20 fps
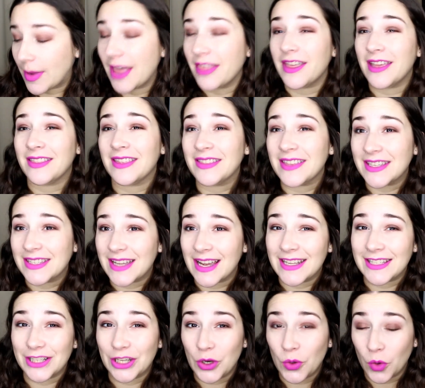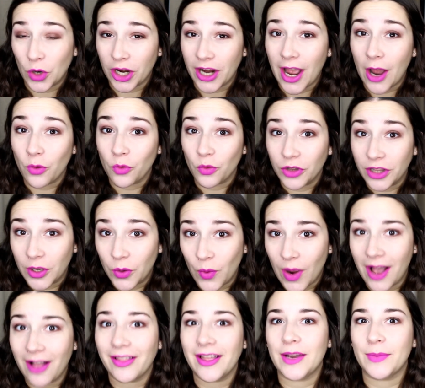I think that this guy's gonna work out really
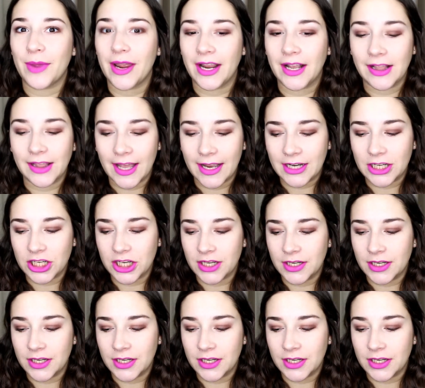well in my collection.